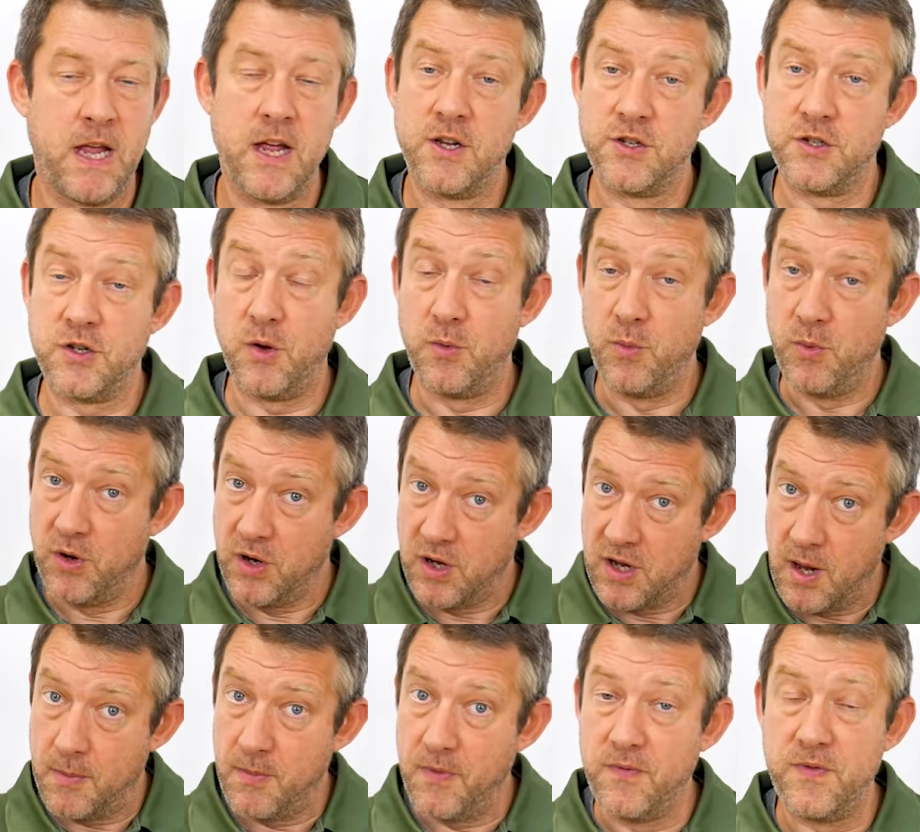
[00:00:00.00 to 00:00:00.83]
So
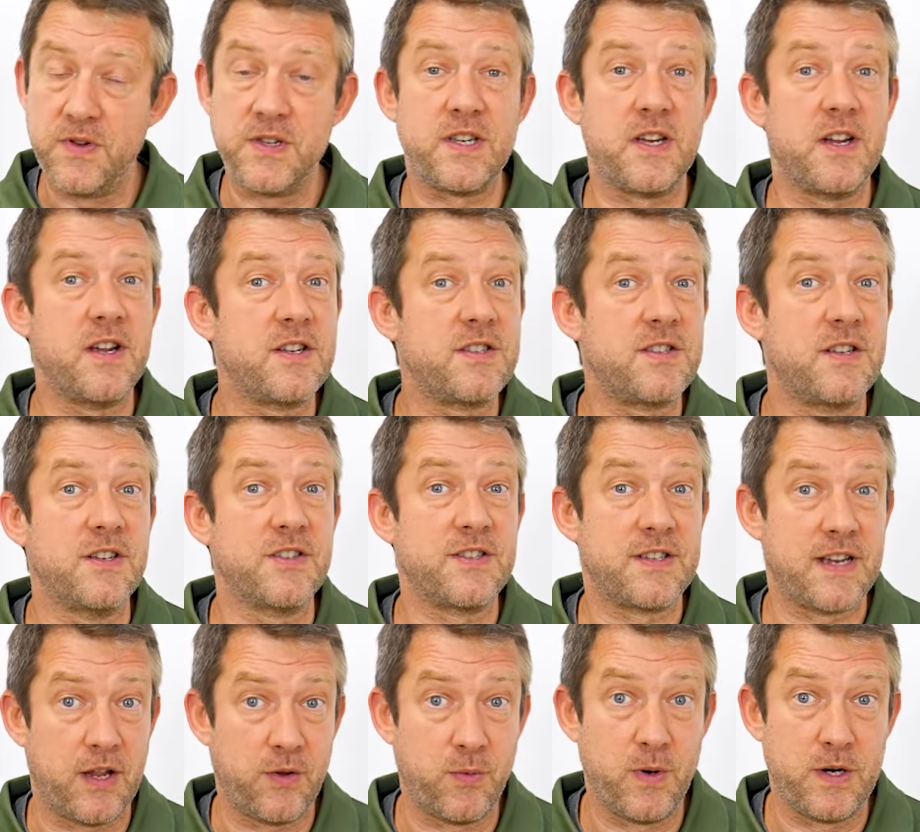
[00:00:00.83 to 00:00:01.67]
come and visit us at
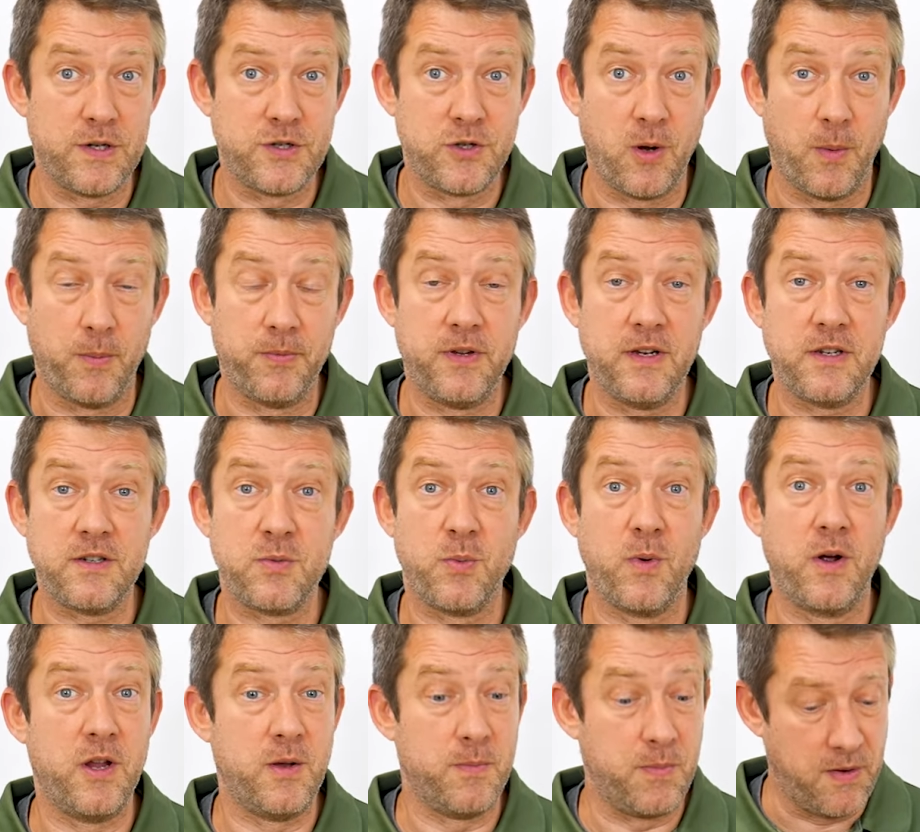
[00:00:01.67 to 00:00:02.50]
Southwest Optics,
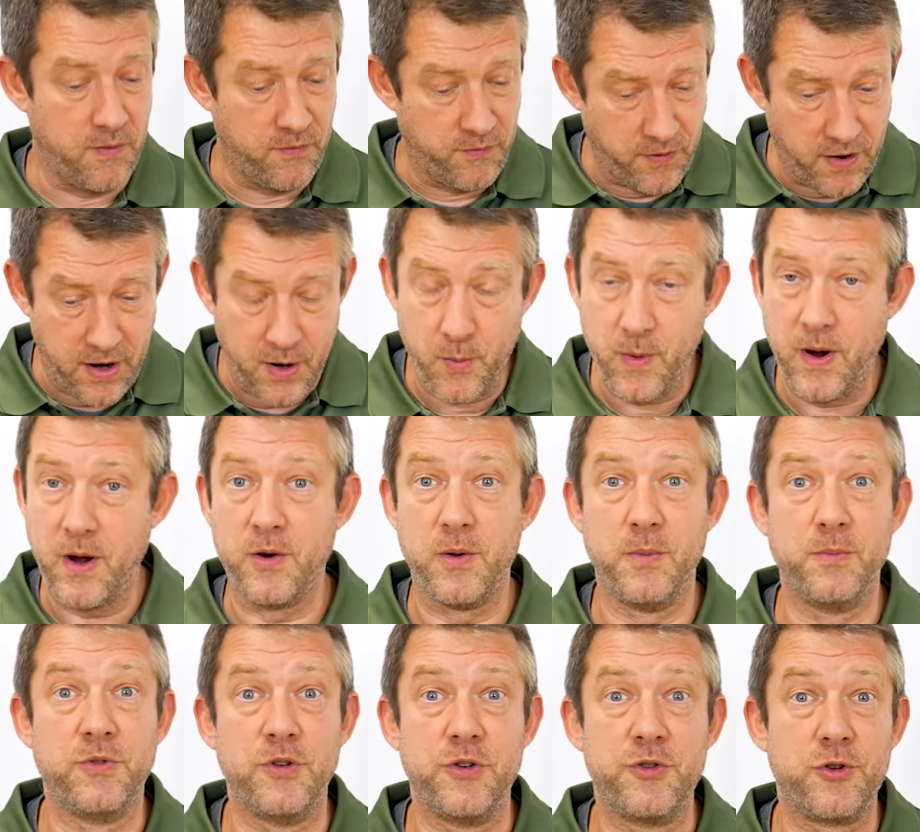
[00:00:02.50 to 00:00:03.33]
where you'd be very
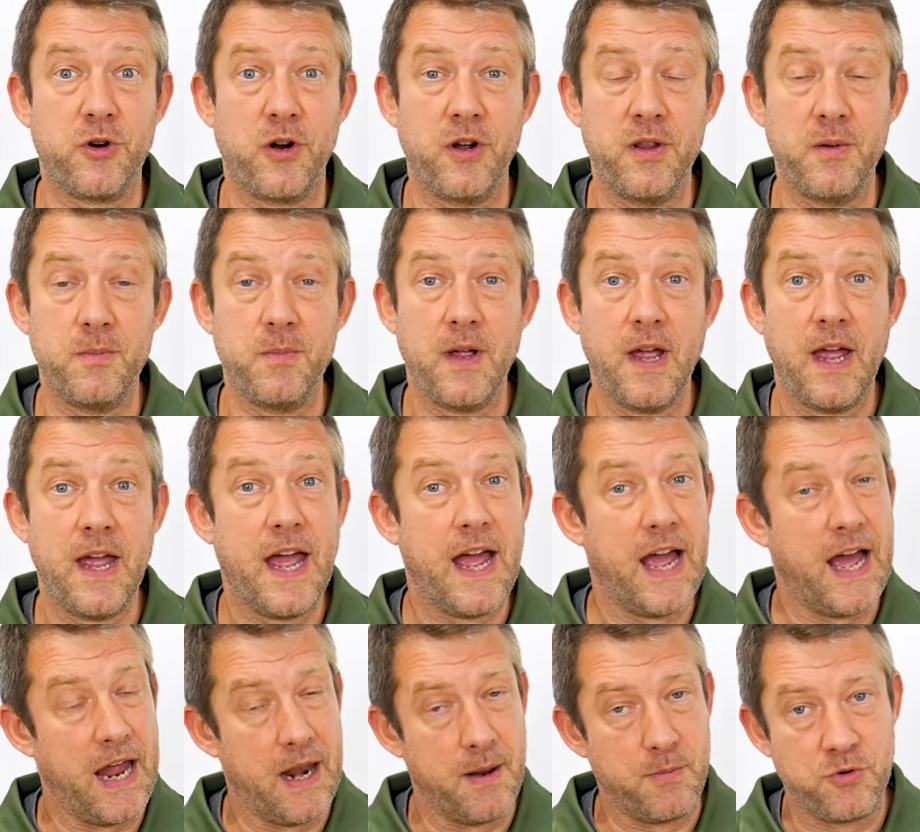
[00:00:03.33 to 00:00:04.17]
welcome to try them,
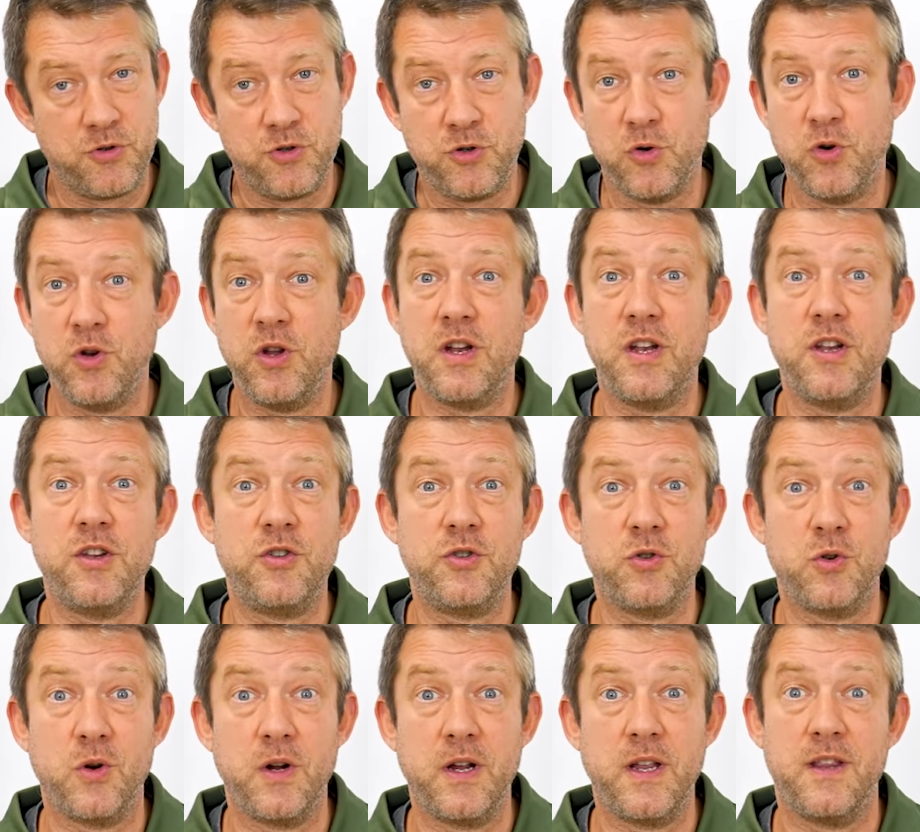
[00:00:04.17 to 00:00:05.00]
and I'm sure you'd
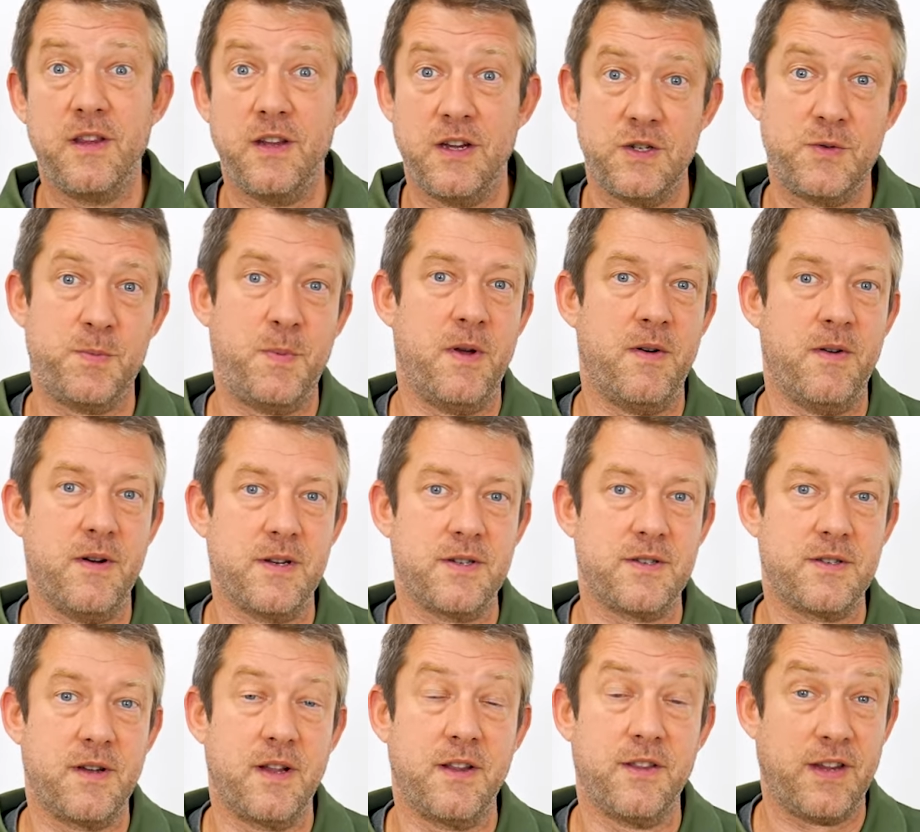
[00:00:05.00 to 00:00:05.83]
enjoy the
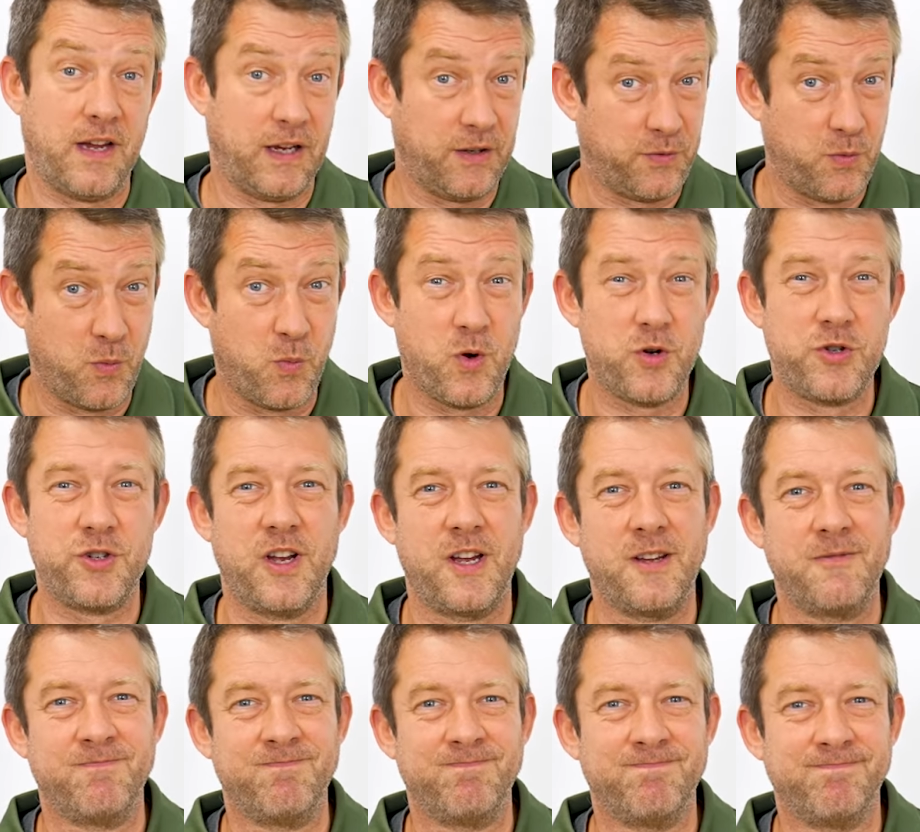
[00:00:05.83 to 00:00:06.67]
experience. Thanks for
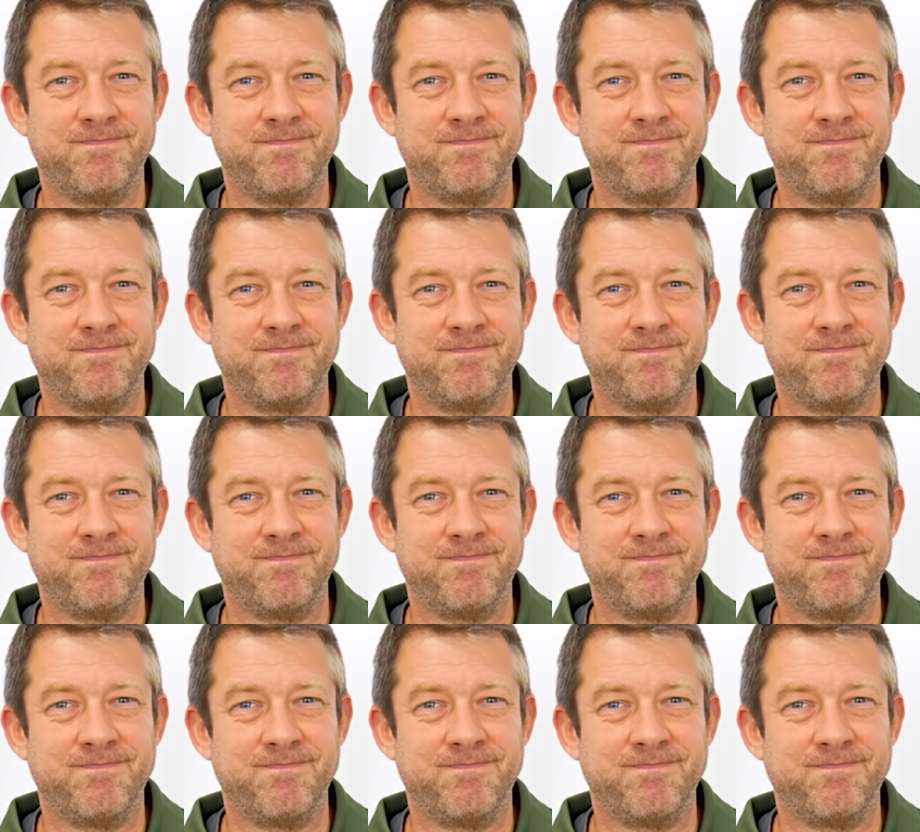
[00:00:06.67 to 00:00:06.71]
watching.